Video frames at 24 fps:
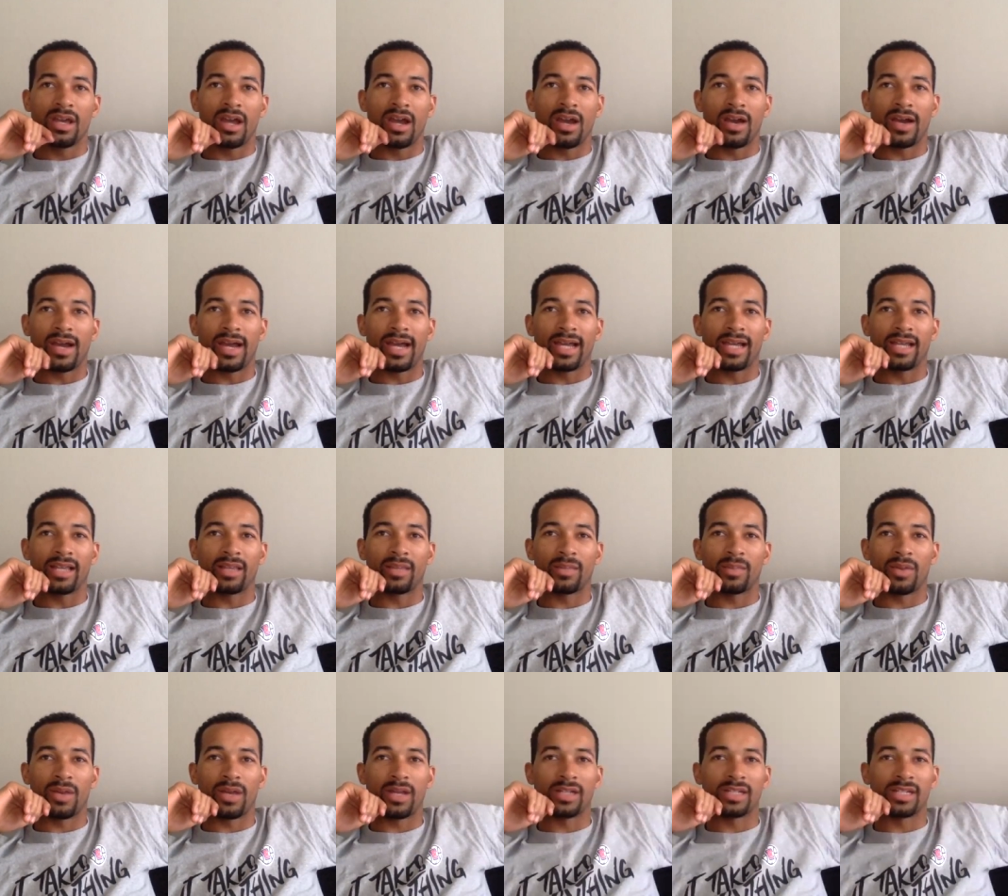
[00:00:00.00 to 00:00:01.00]
All right,
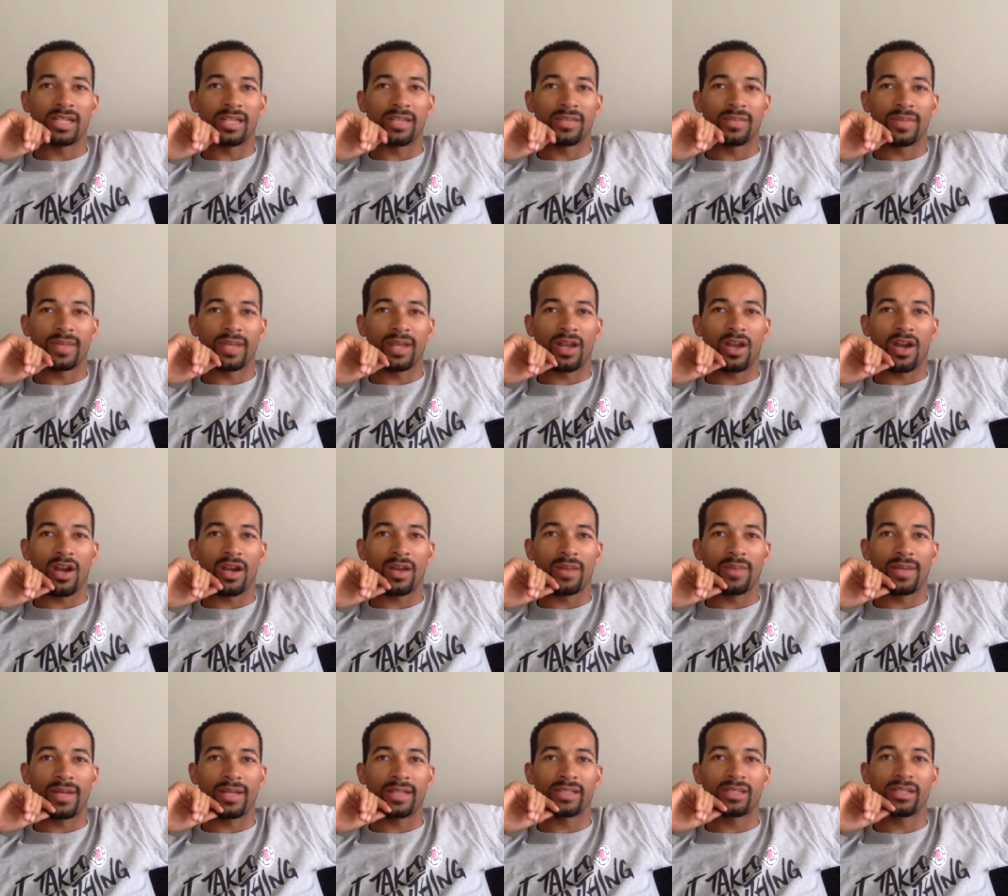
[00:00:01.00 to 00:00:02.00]
LeBron James being
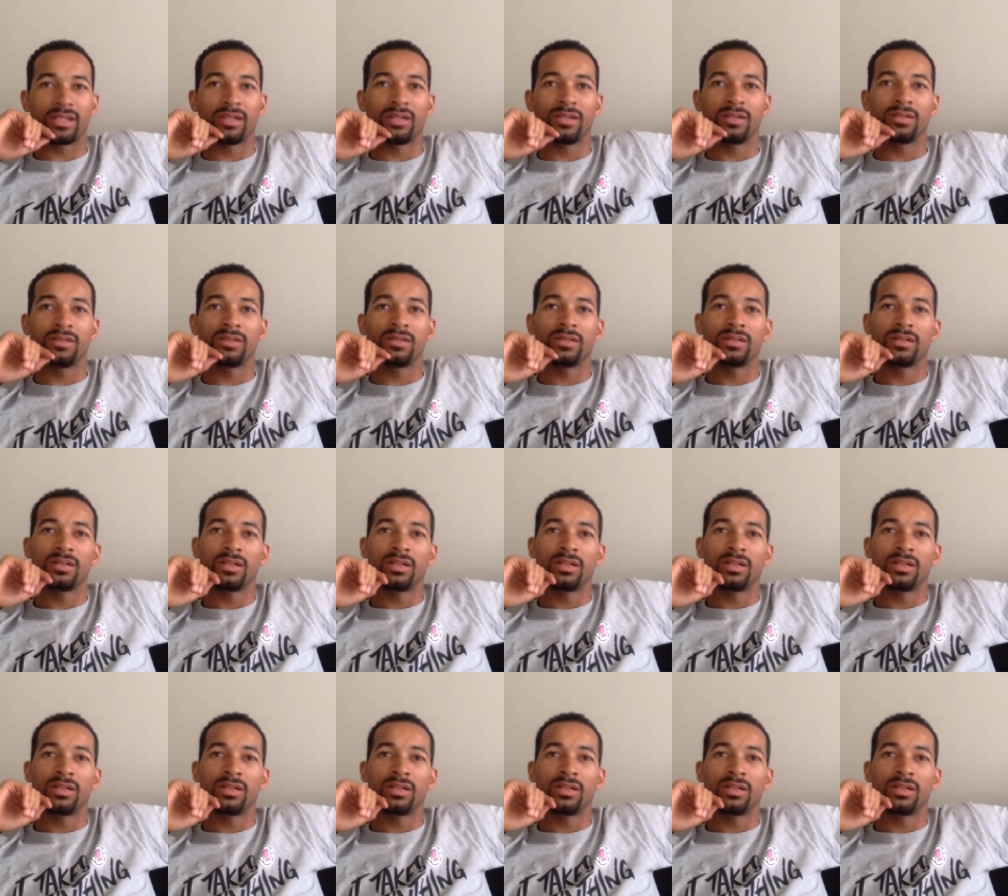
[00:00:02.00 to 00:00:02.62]
guarded by two.